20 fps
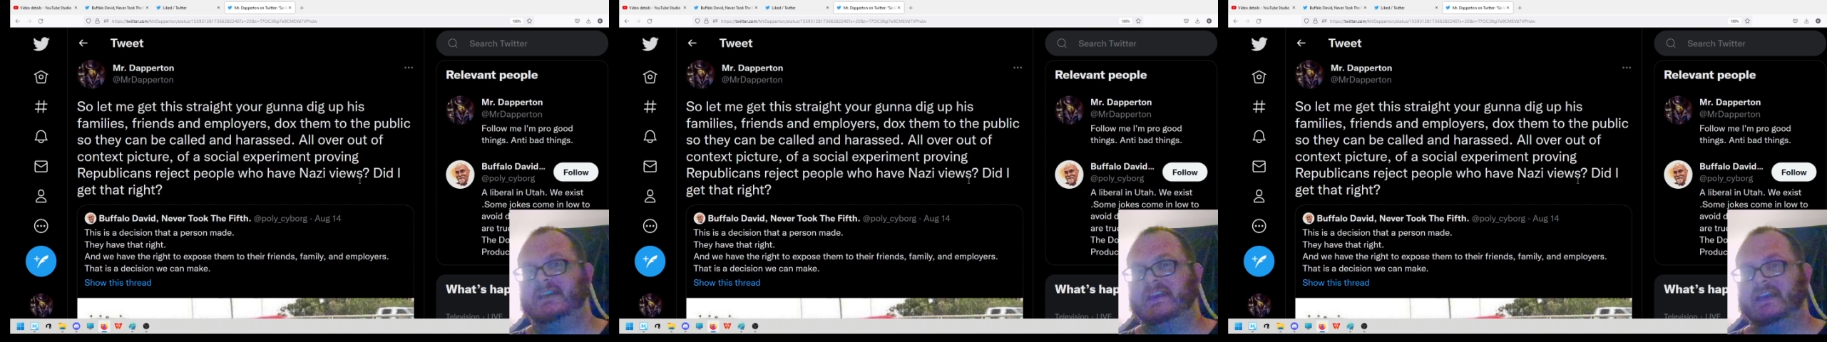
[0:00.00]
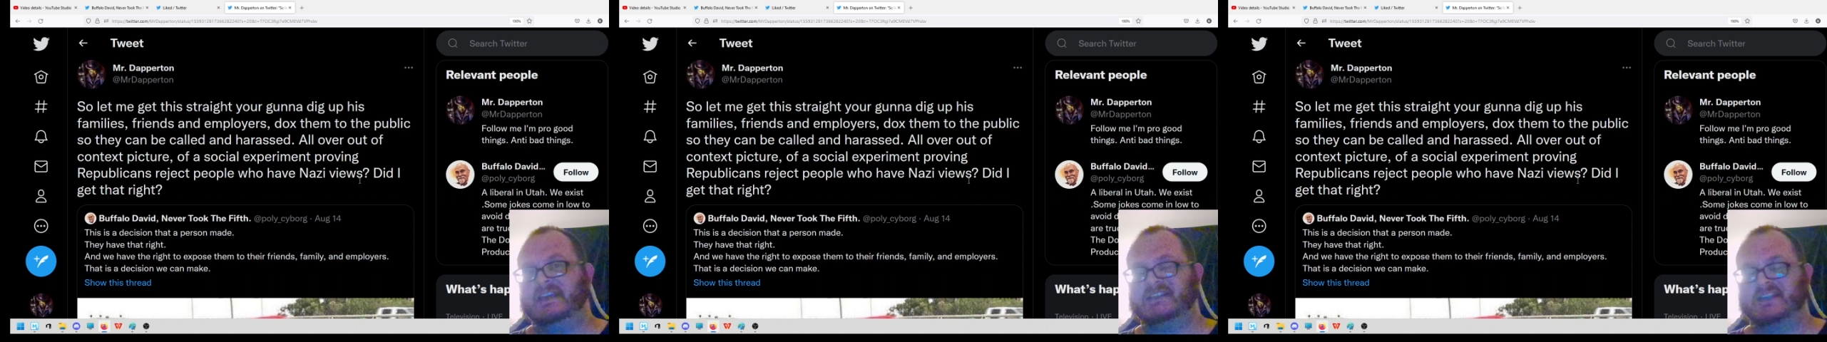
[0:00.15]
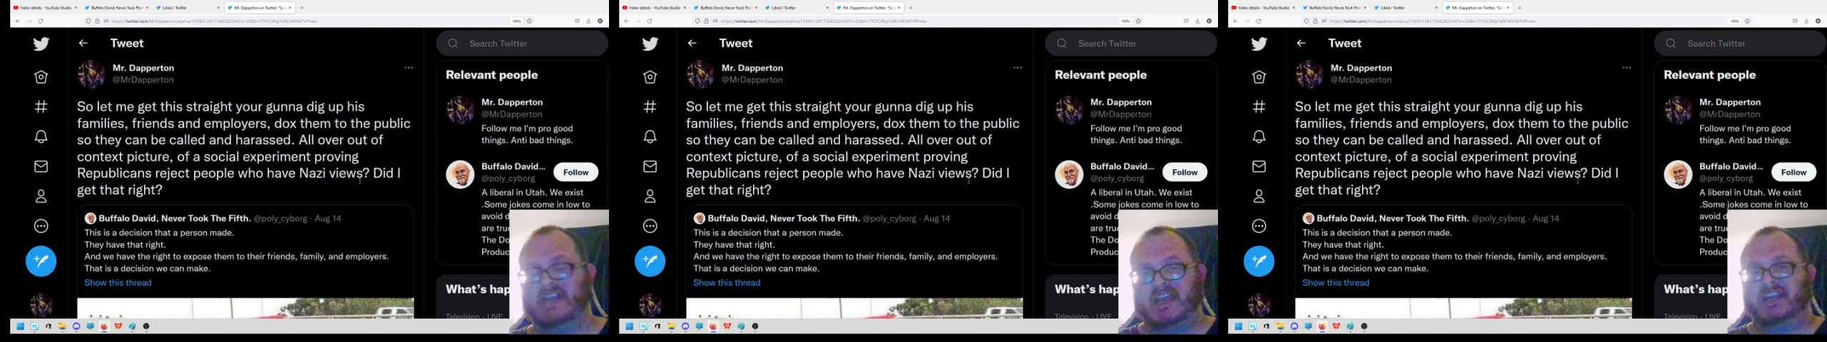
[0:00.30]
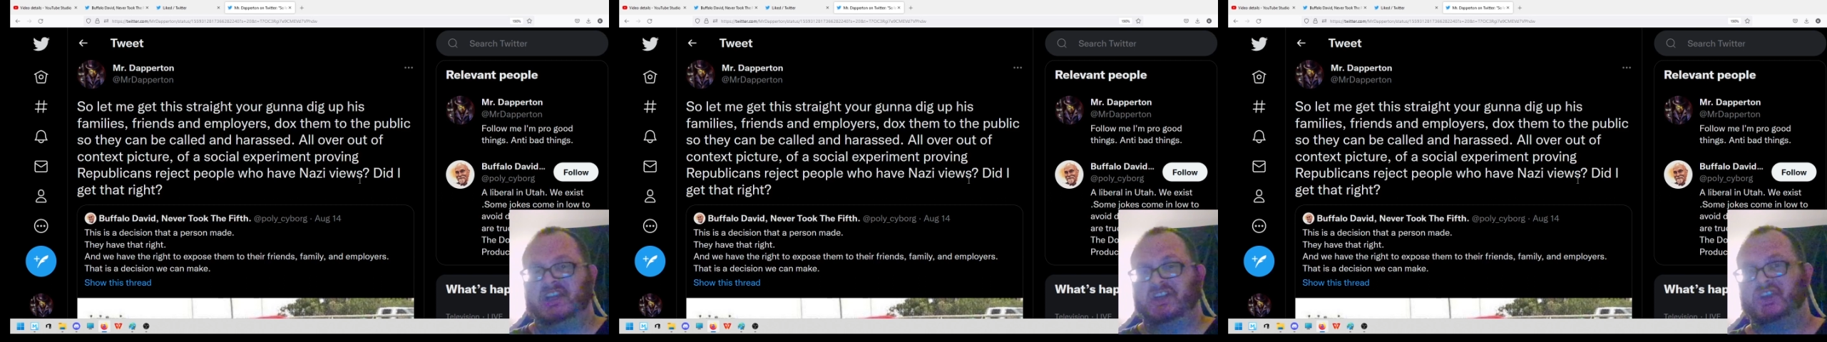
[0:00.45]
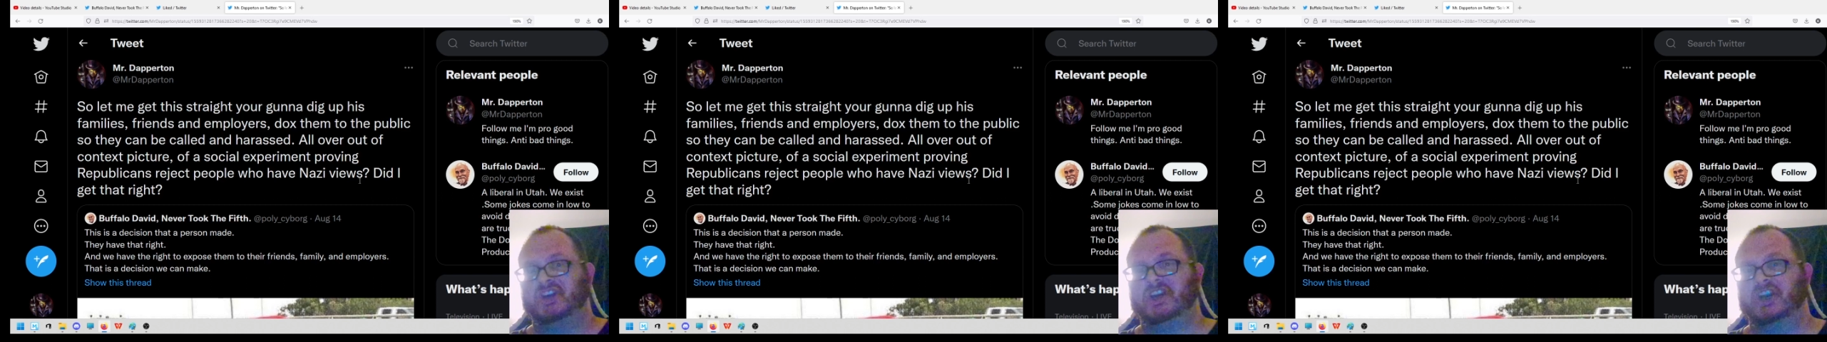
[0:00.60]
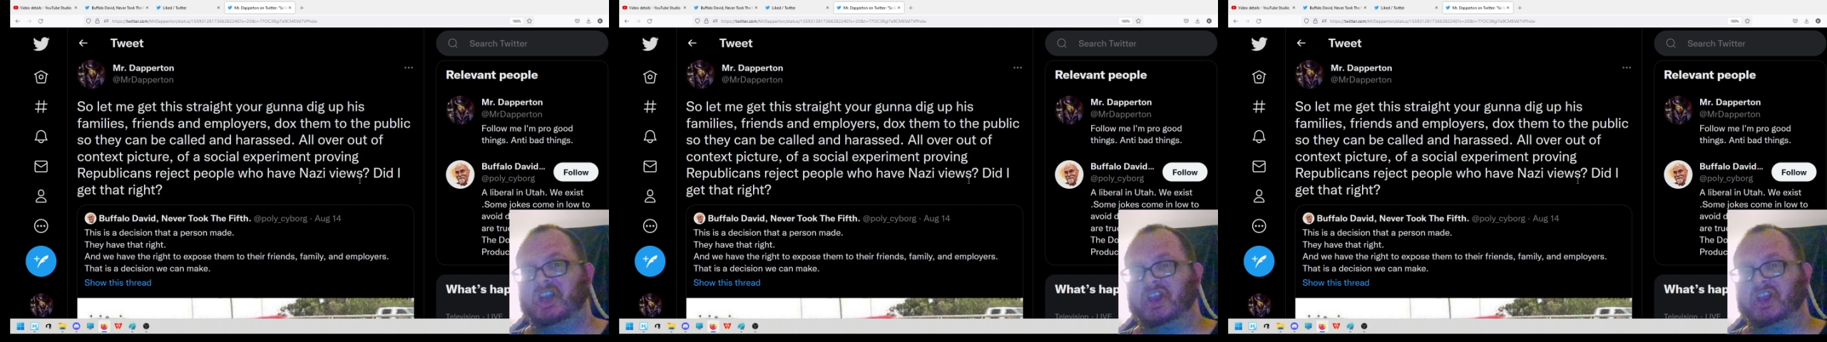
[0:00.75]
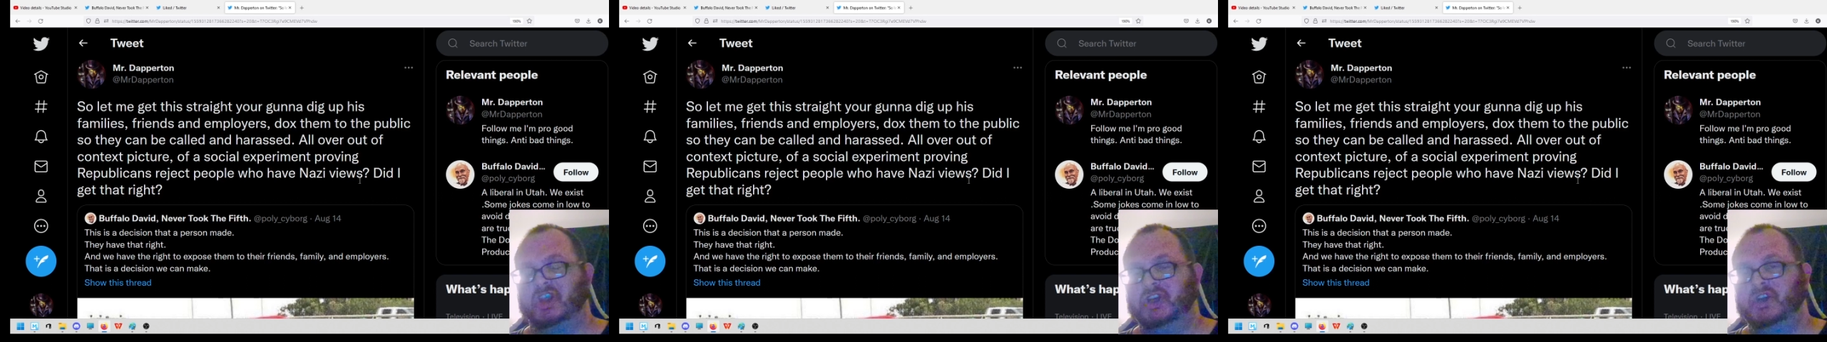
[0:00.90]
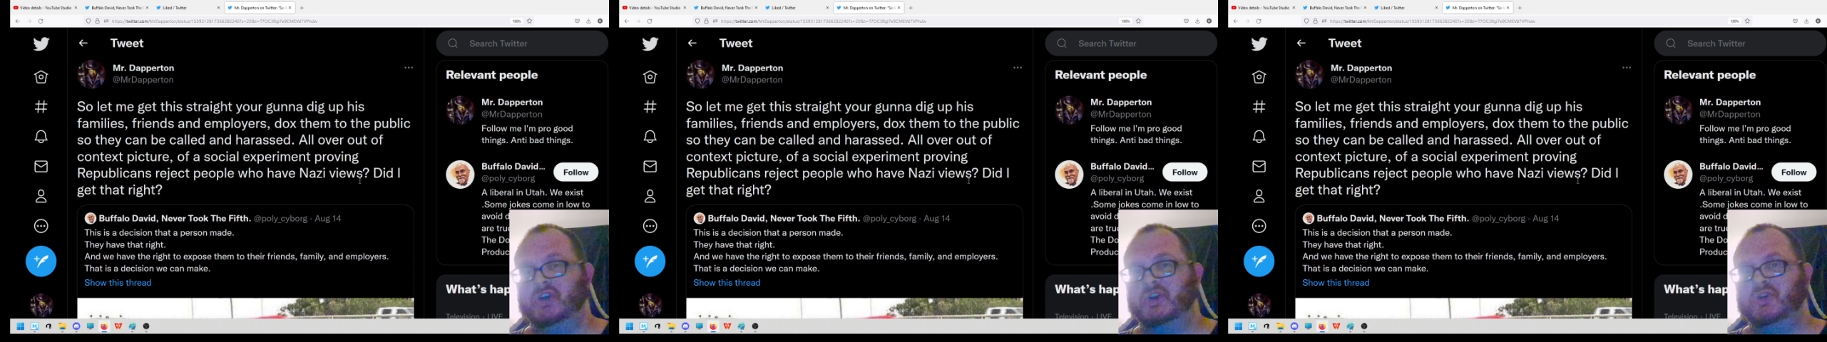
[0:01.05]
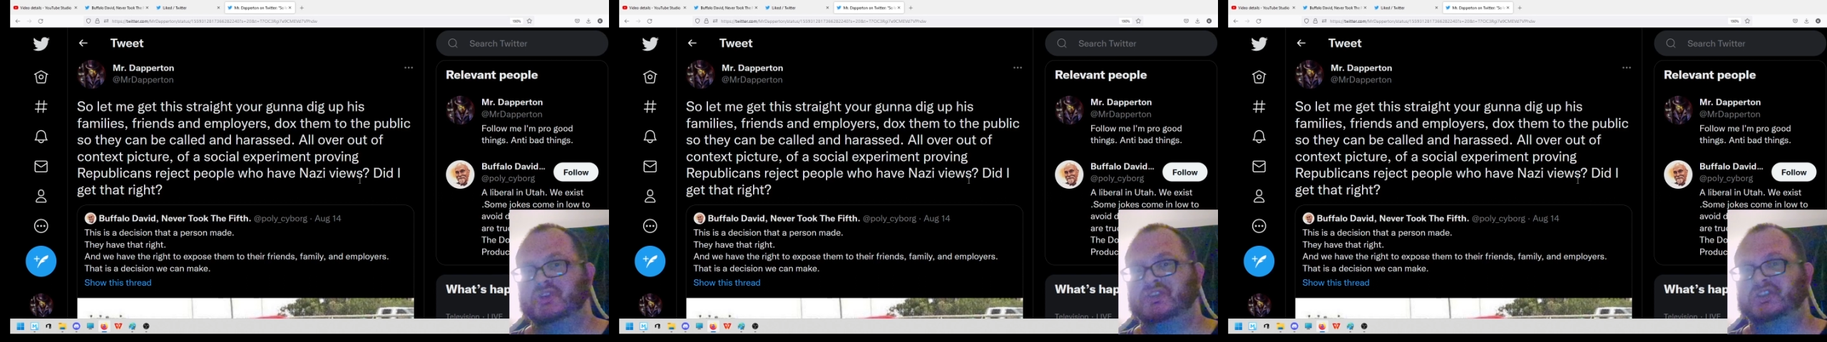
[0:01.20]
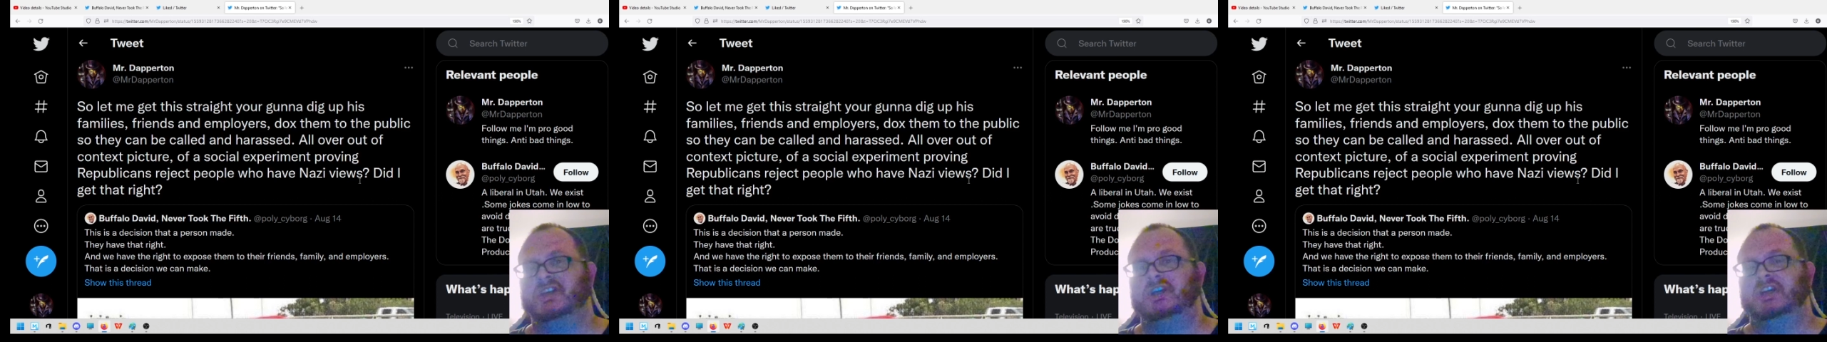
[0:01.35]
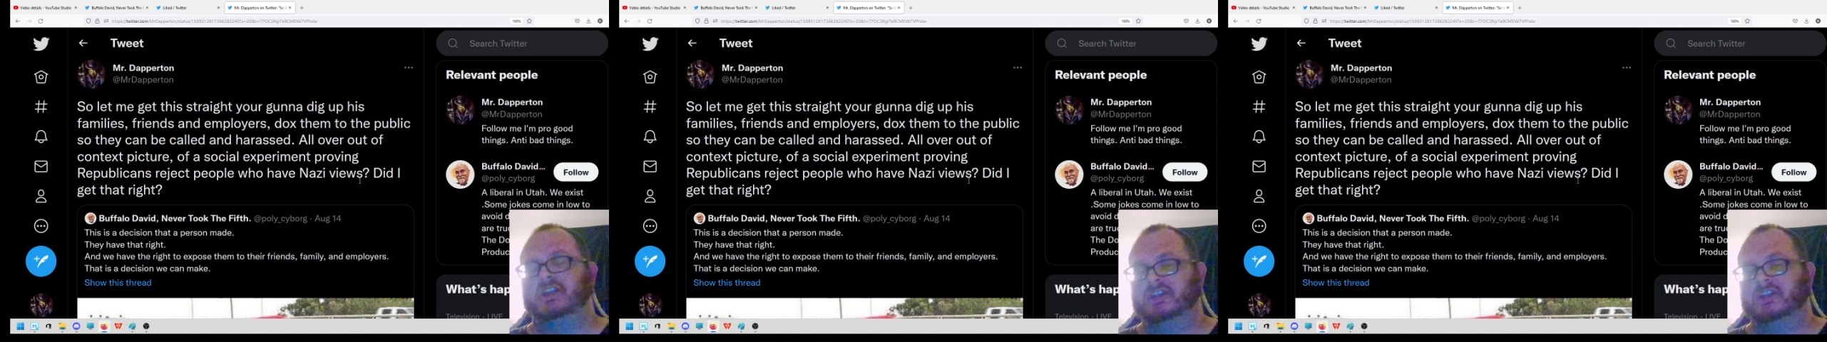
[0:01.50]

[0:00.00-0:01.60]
is they they're gonna lose,